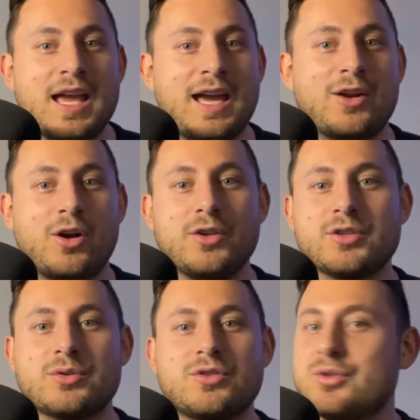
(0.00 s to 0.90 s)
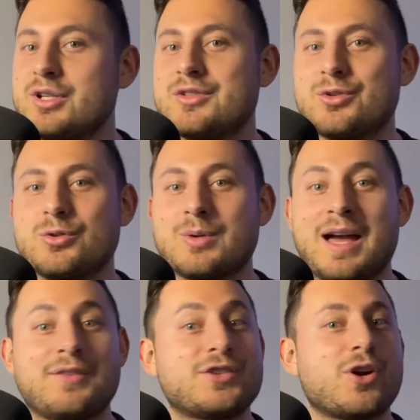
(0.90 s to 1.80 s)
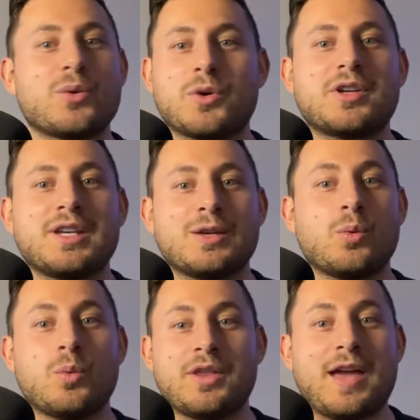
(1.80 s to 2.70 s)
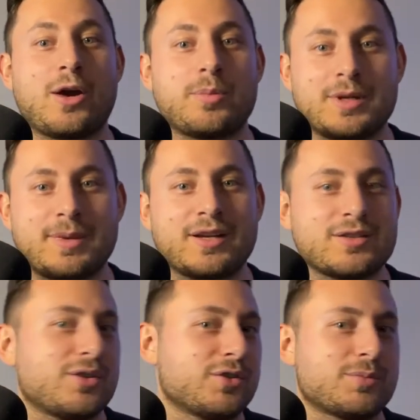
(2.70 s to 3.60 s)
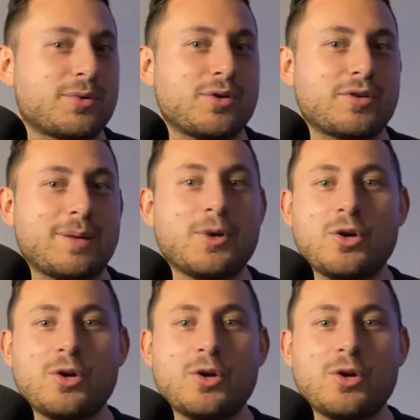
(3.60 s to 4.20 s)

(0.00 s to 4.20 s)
And also students who have started working with our Premed Consultants program,